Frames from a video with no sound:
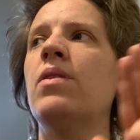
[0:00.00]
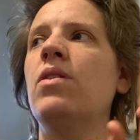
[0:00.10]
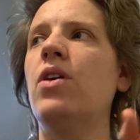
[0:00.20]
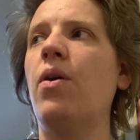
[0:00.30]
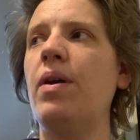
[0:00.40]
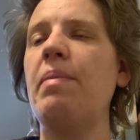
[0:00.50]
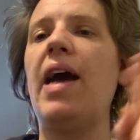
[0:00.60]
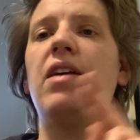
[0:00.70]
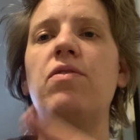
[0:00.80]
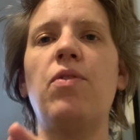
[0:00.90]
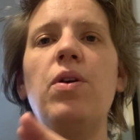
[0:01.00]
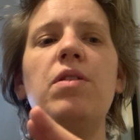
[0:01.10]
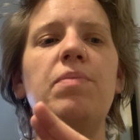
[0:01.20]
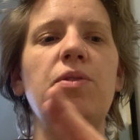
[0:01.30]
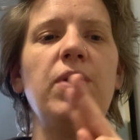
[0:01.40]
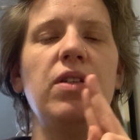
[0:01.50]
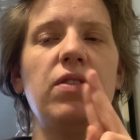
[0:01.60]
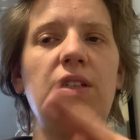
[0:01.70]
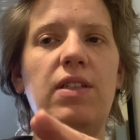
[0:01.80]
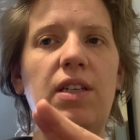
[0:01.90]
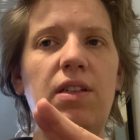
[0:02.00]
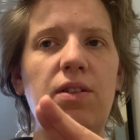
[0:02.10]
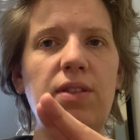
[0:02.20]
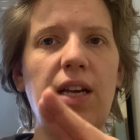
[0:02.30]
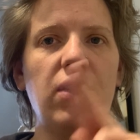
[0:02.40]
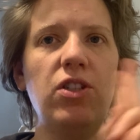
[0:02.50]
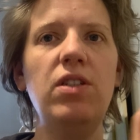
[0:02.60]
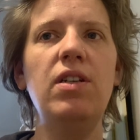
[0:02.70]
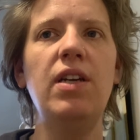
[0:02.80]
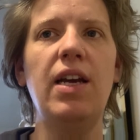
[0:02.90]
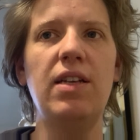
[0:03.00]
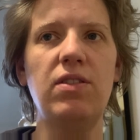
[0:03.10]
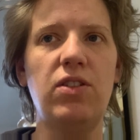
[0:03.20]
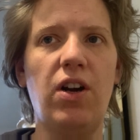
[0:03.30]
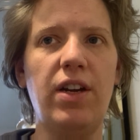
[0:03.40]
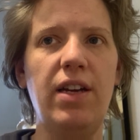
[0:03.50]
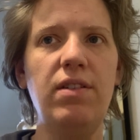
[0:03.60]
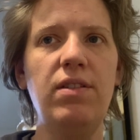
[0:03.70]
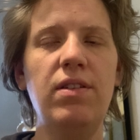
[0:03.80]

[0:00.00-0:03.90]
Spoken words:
going back and forth between your 16th note section and starting.